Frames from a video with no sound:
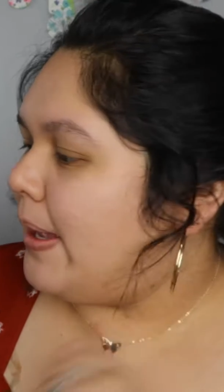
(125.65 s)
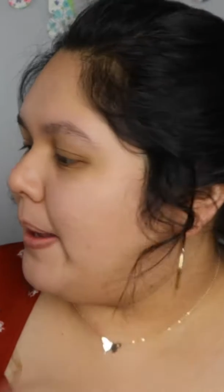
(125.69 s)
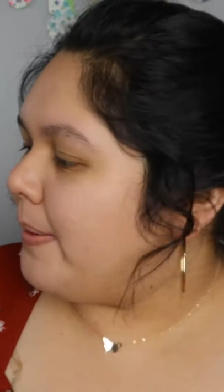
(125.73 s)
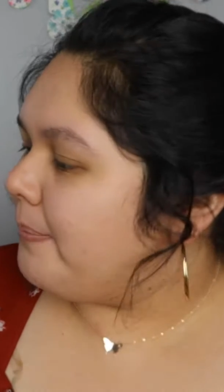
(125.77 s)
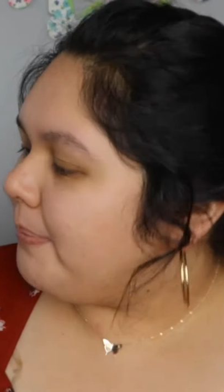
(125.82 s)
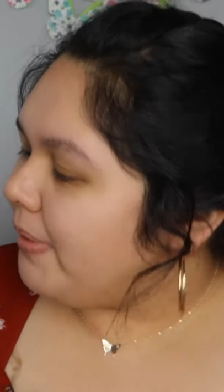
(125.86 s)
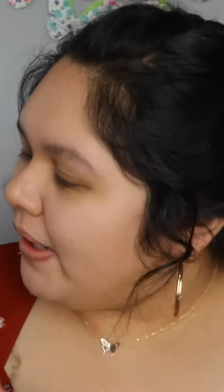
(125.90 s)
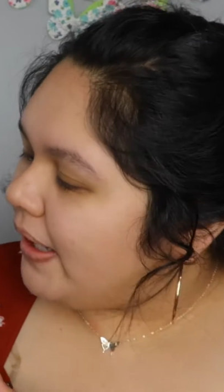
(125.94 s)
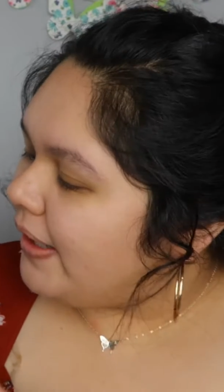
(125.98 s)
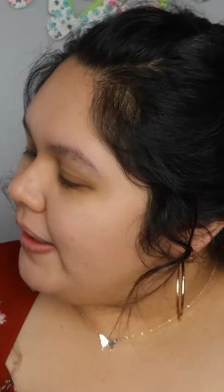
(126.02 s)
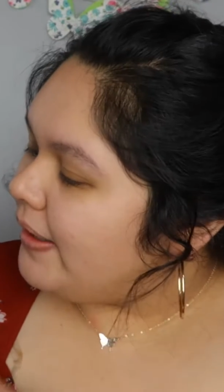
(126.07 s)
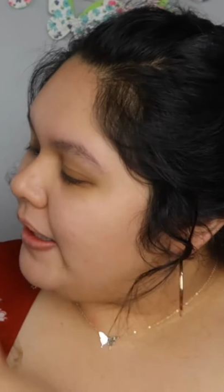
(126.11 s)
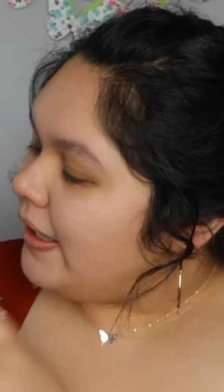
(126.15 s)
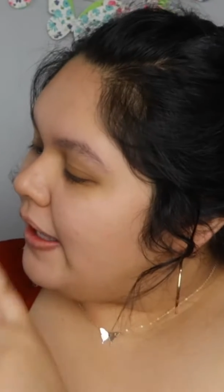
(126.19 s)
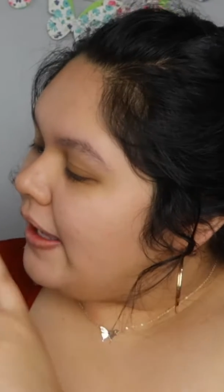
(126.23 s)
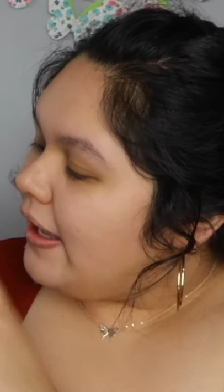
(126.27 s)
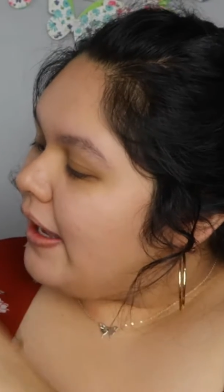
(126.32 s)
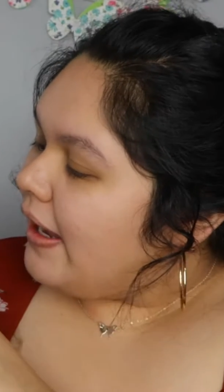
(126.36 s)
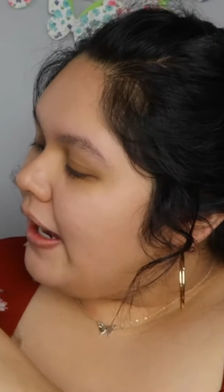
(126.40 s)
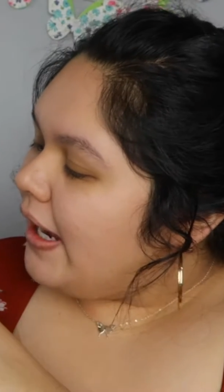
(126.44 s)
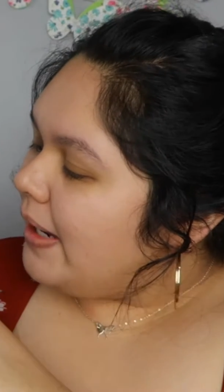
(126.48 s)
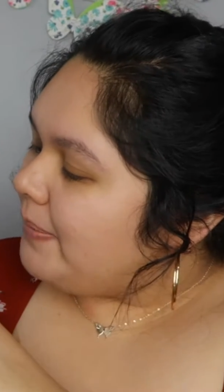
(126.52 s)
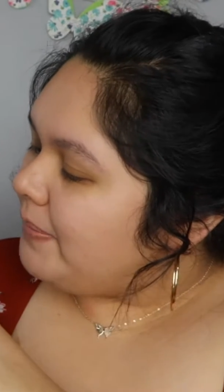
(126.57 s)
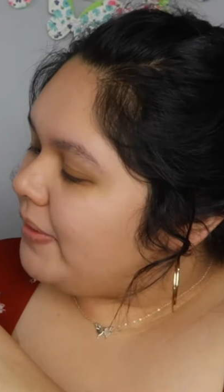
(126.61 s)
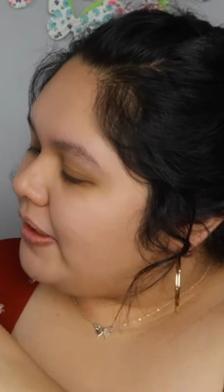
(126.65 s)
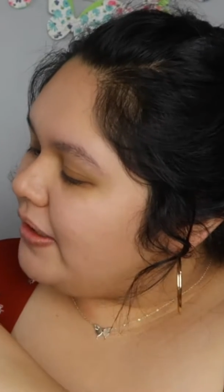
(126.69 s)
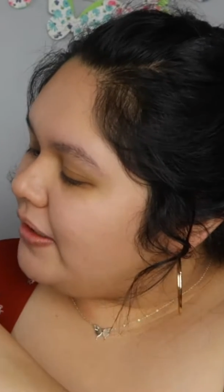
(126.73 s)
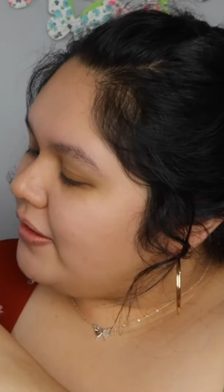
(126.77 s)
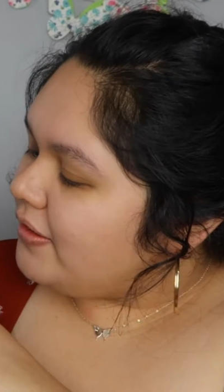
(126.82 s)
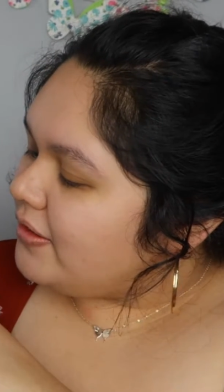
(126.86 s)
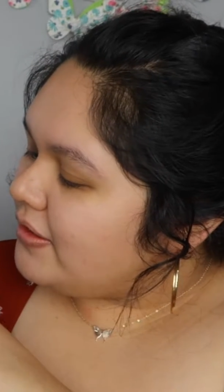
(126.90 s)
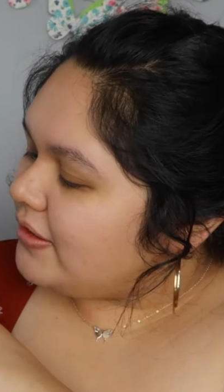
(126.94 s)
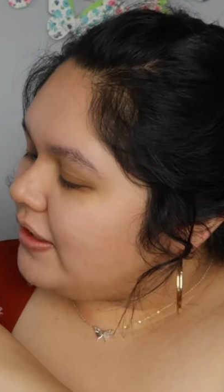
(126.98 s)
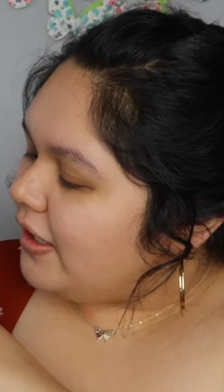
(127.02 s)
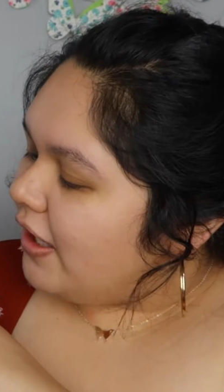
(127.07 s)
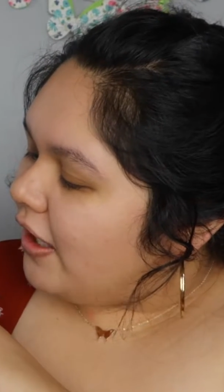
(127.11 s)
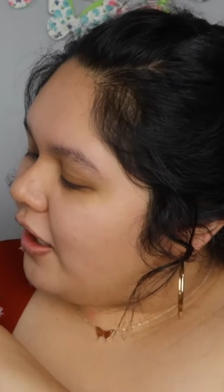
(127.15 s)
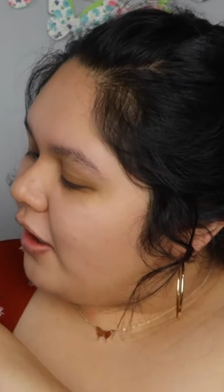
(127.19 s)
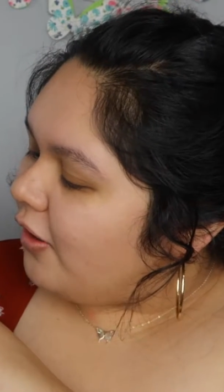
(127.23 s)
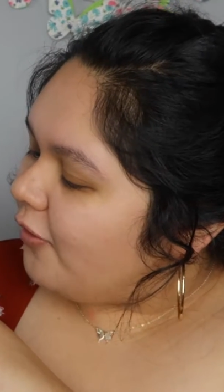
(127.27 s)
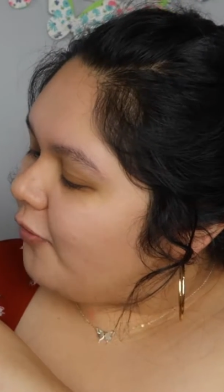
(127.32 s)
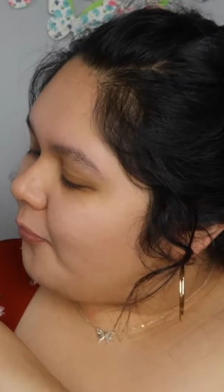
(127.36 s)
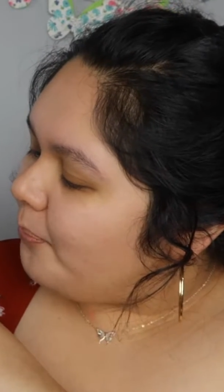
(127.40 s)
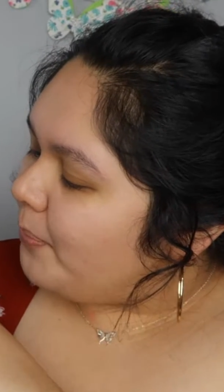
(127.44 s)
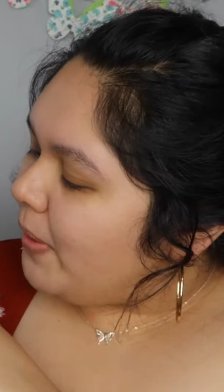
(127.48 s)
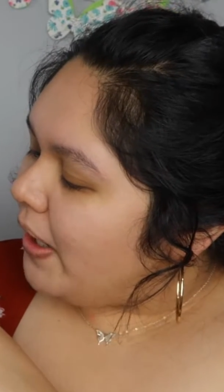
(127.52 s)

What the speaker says: But I'm gonna use the e.l.f.